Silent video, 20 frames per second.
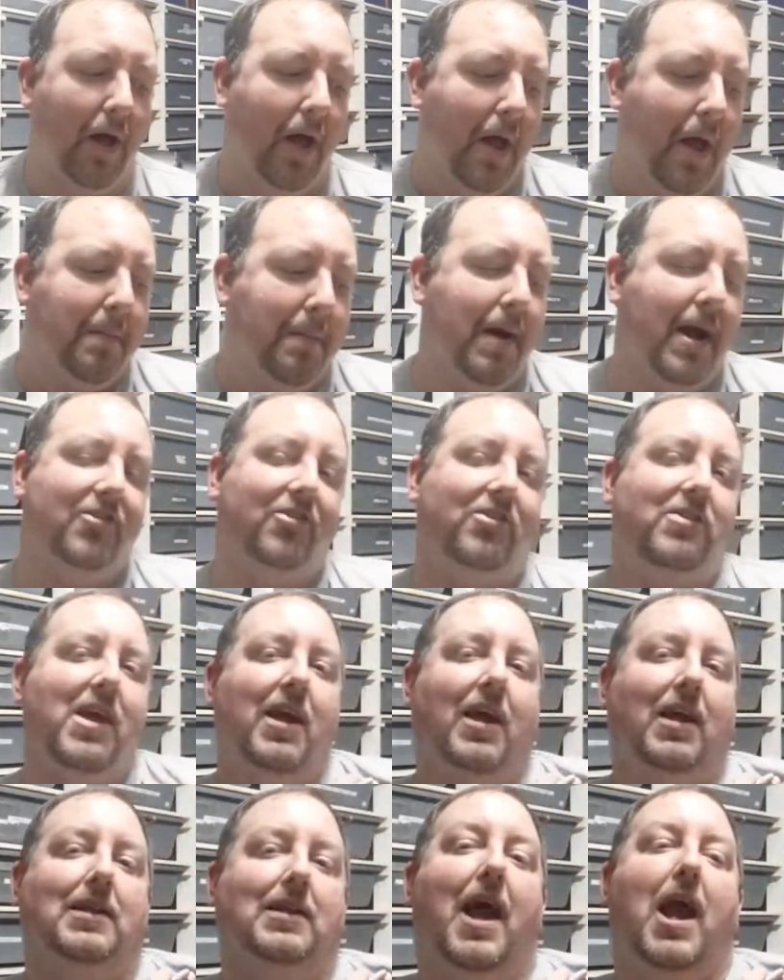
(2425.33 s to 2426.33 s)
My snake
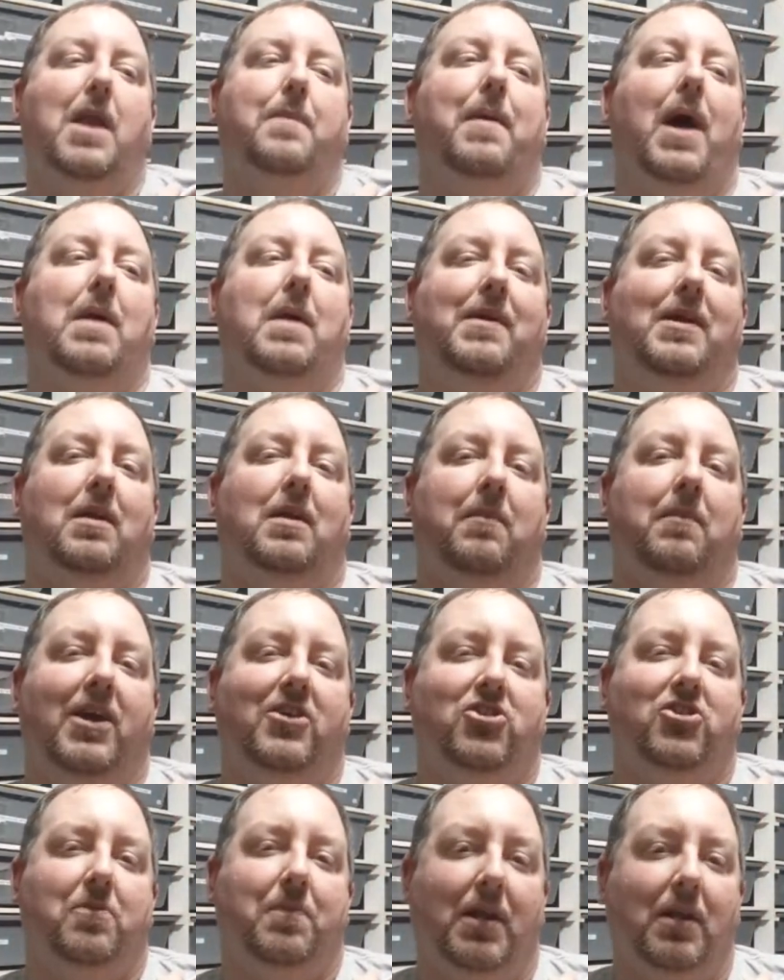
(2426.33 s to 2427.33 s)
laid by me to measure me.